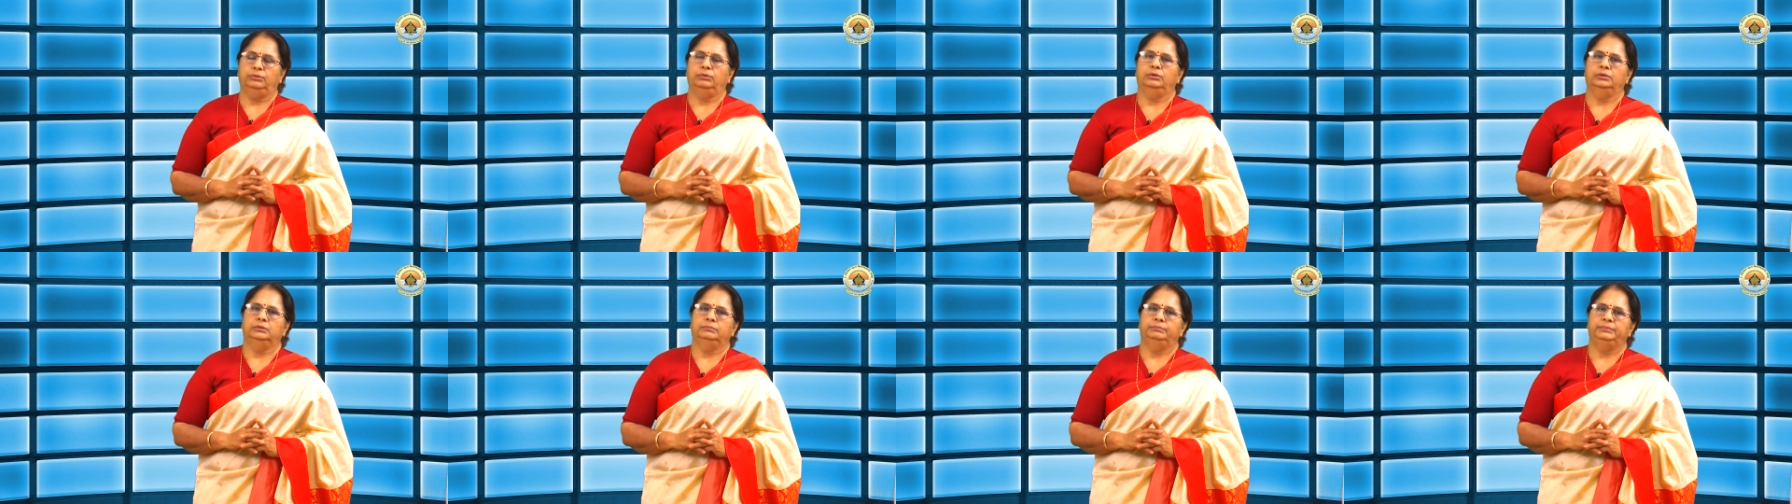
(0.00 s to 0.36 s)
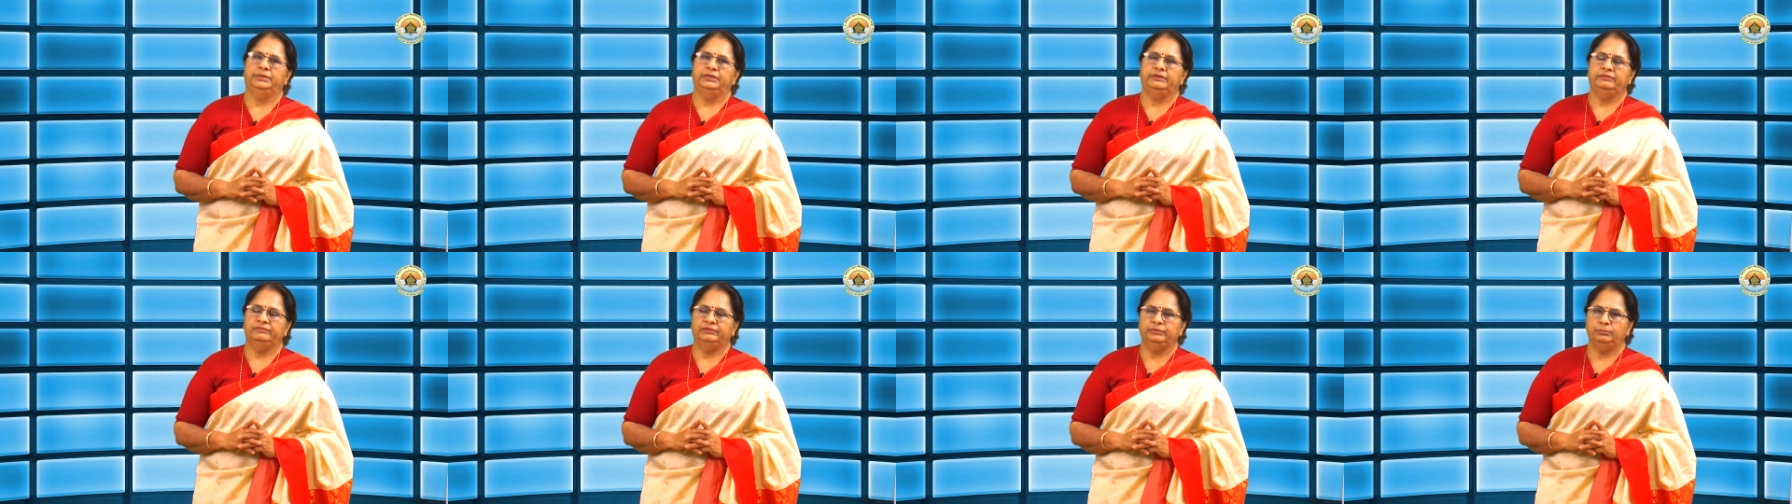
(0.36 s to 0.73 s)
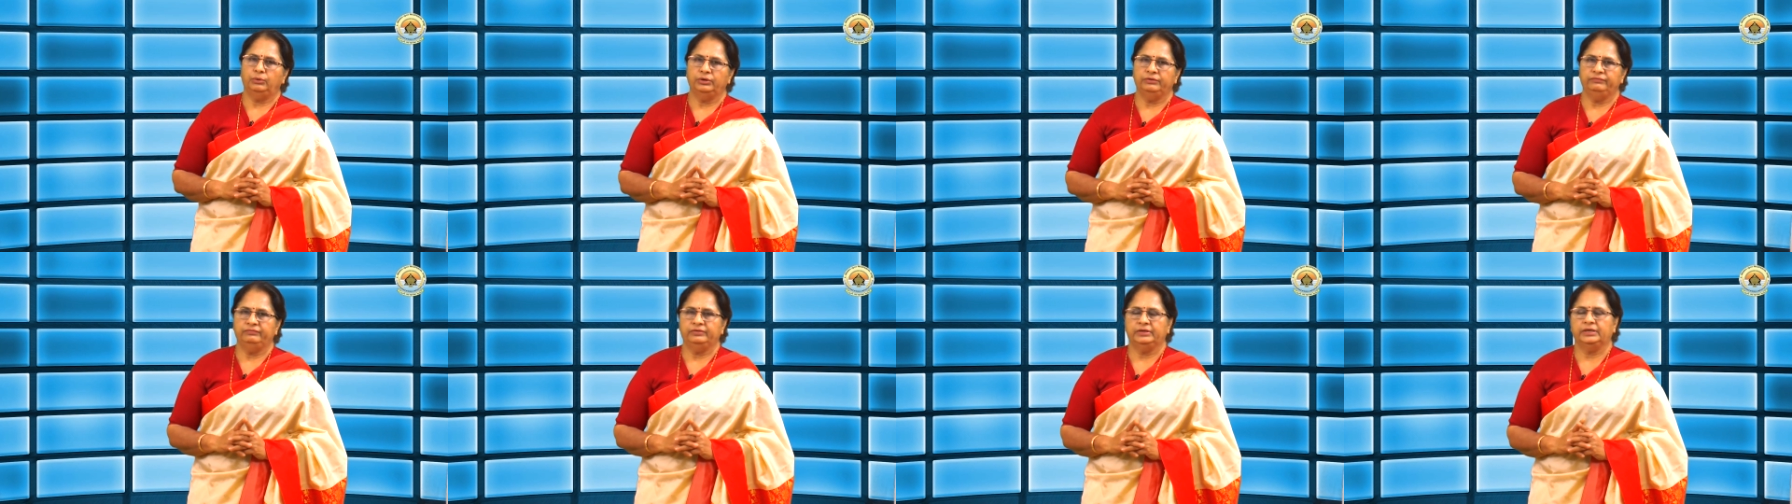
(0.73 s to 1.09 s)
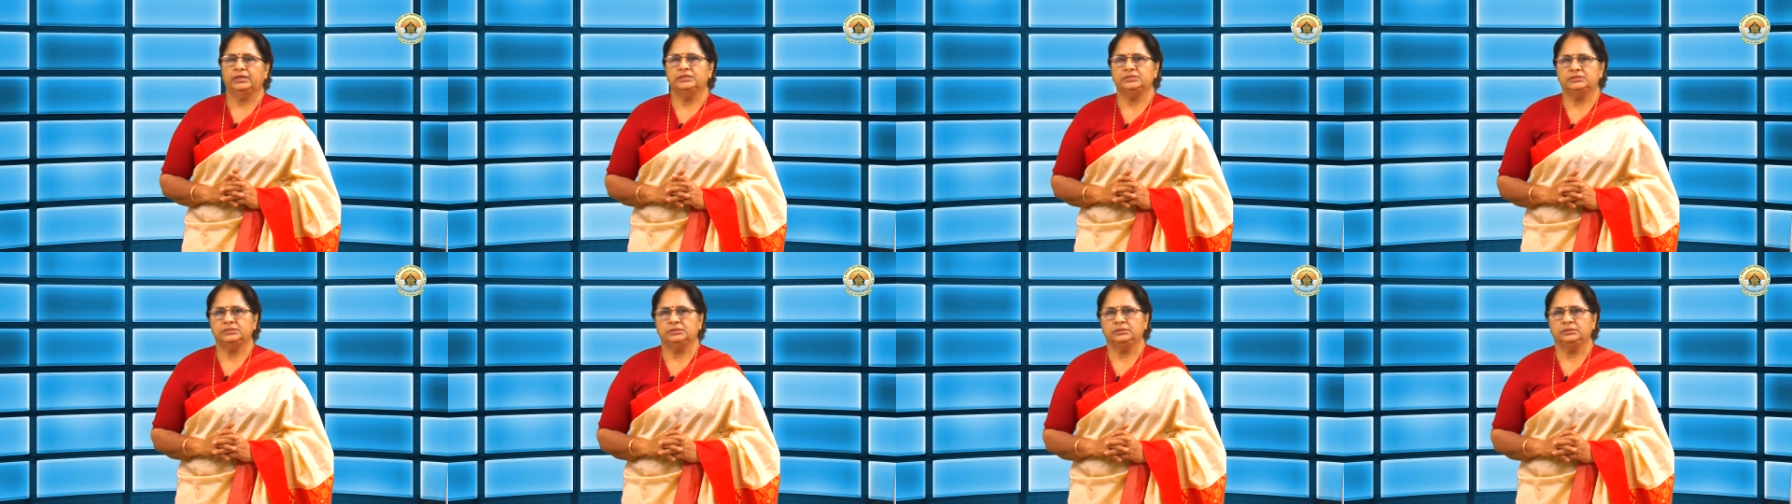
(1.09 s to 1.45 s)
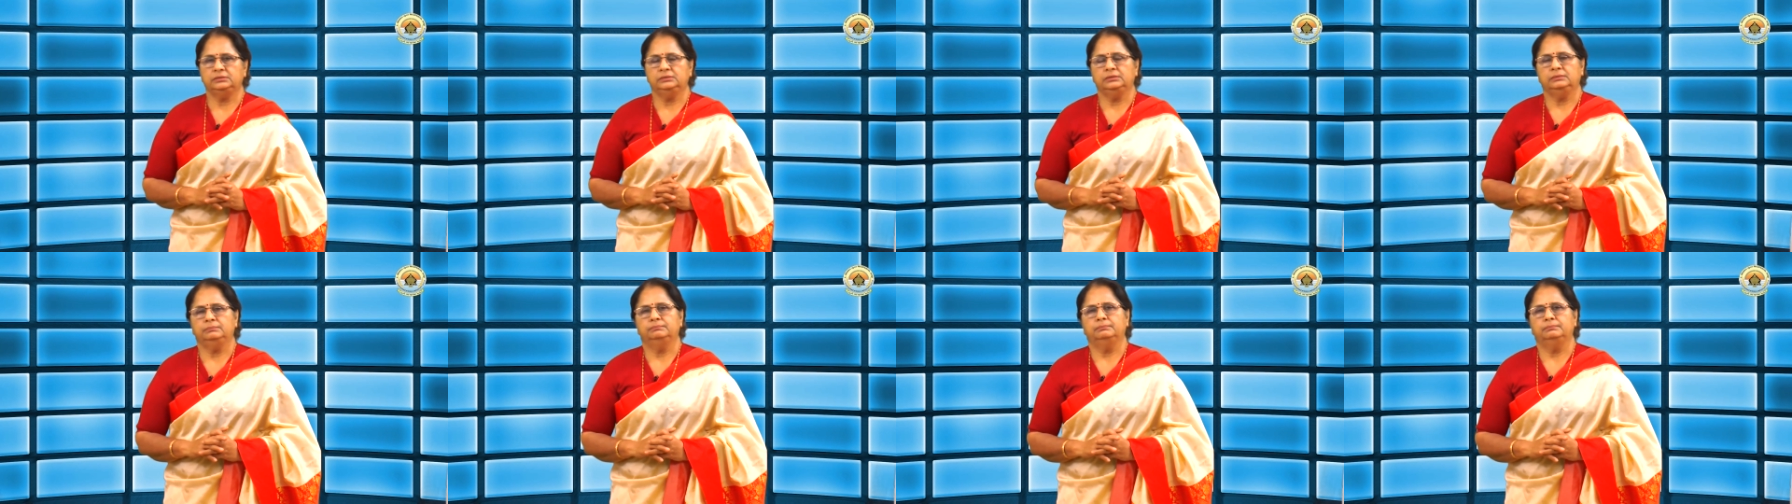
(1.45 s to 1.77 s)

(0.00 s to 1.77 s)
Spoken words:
on behavior modification,